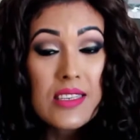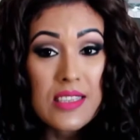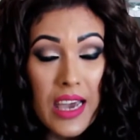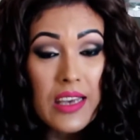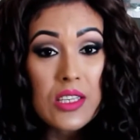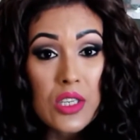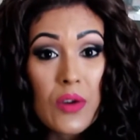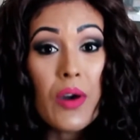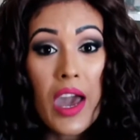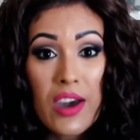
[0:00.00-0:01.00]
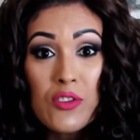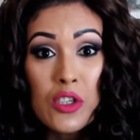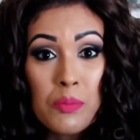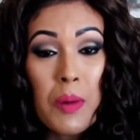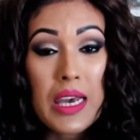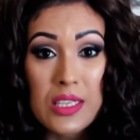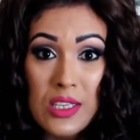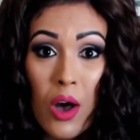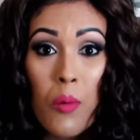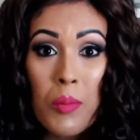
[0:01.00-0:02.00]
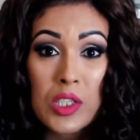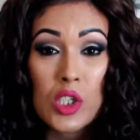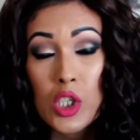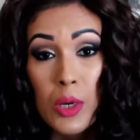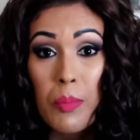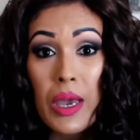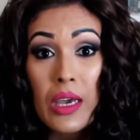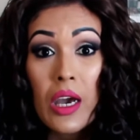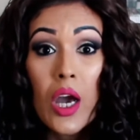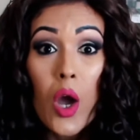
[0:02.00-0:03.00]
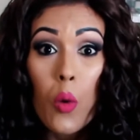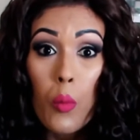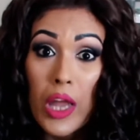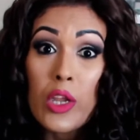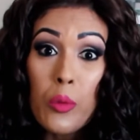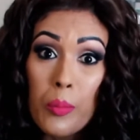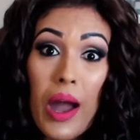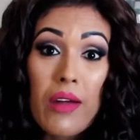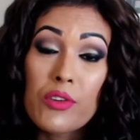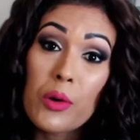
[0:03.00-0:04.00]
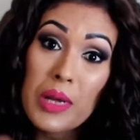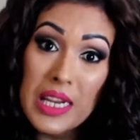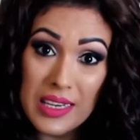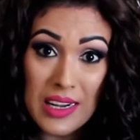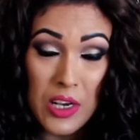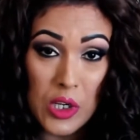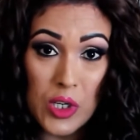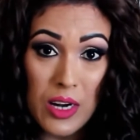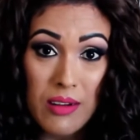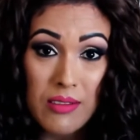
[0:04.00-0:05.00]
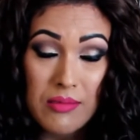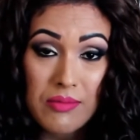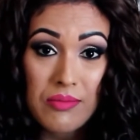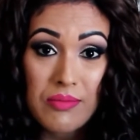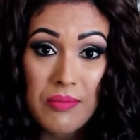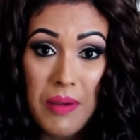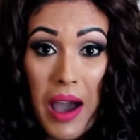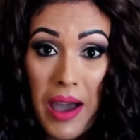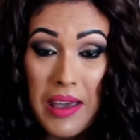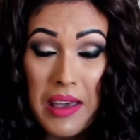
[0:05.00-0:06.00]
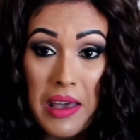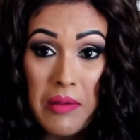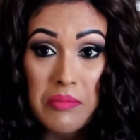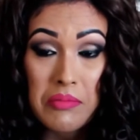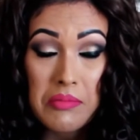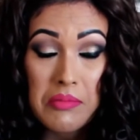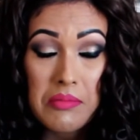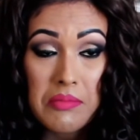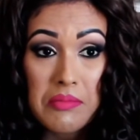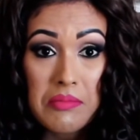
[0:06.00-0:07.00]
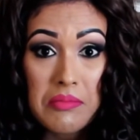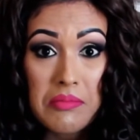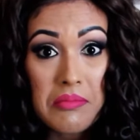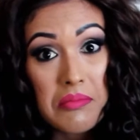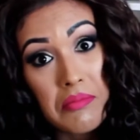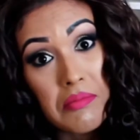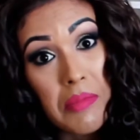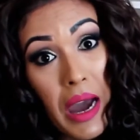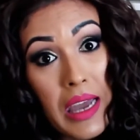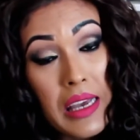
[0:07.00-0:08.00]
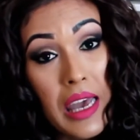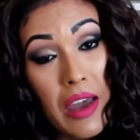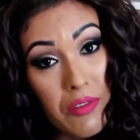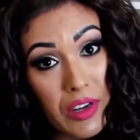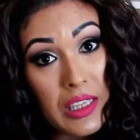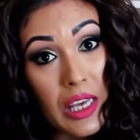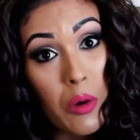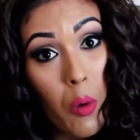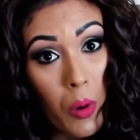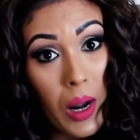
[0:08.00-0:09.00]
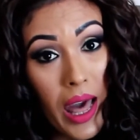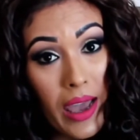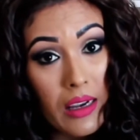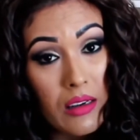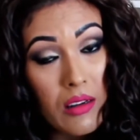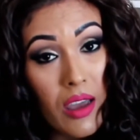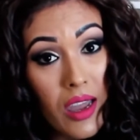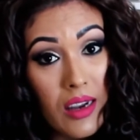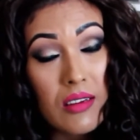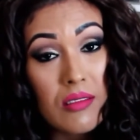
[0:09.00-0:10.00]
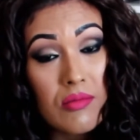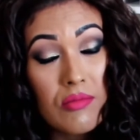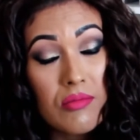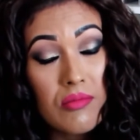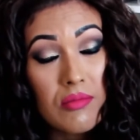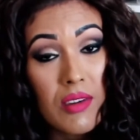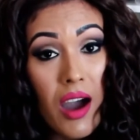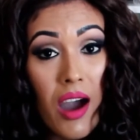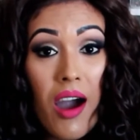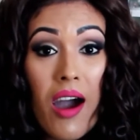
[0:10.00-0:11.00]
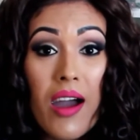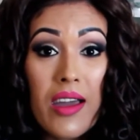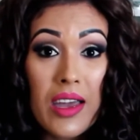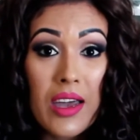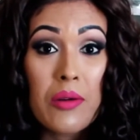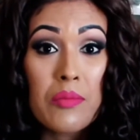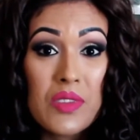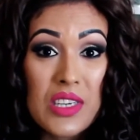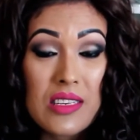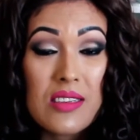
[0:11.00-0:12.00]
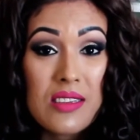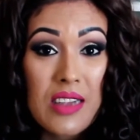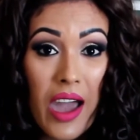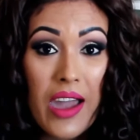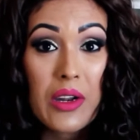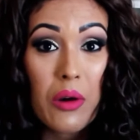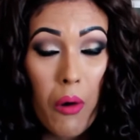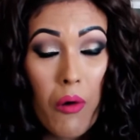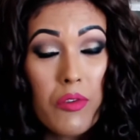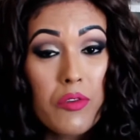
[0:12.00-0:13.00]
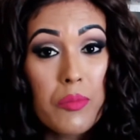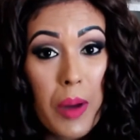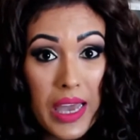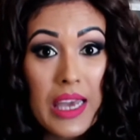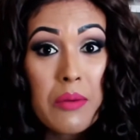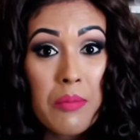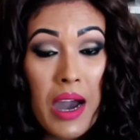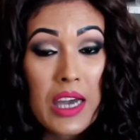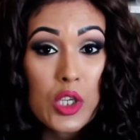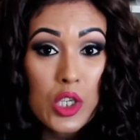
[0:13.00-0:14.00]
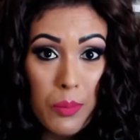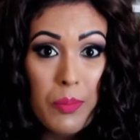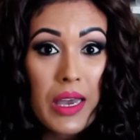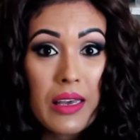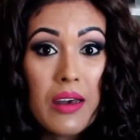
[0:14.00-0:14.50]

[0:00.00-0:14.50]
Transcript: days you have to pay so much shipping when you buy from international. I am buying everything online and I am just tired of paying my shipping.